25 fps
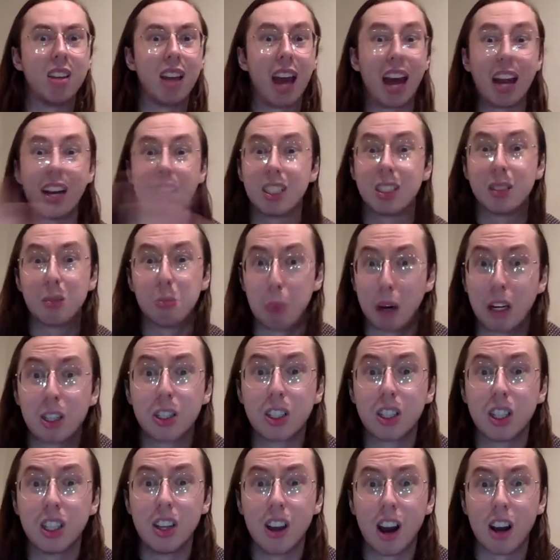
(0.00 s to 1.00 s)
and
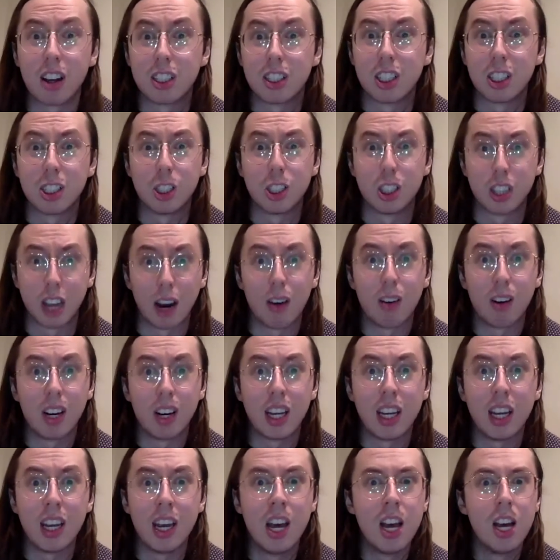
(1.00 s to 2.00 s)
especially not to
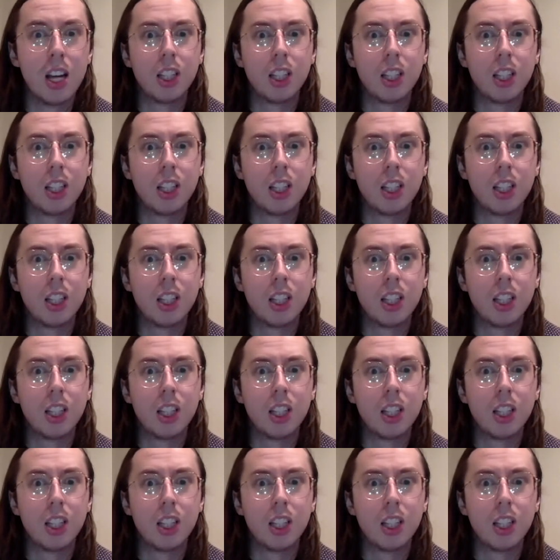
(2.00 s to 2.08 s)
Charity.